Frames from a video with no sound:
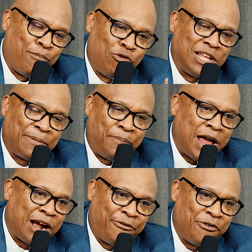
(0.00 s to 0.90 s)
pull that
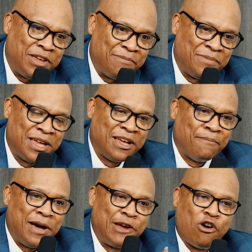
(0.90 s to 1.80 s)
plug for him,
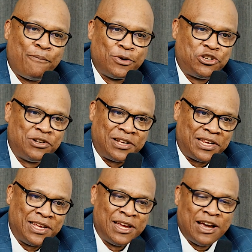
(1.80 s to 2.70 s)
make
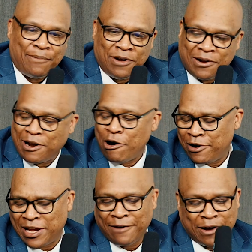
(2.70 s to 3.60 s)
opportunity. I'm going to go,
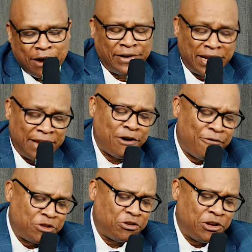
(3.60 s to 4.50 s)
okay, okay, we give
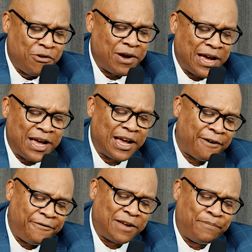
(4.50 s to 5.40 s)
over to you, uh,
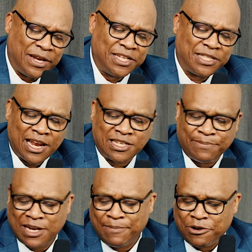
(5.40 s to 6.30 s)
Rafik. Please tell us a
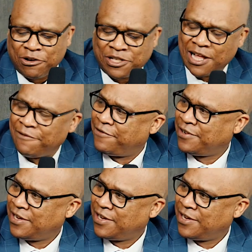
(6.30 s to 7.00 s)
bit about yourself.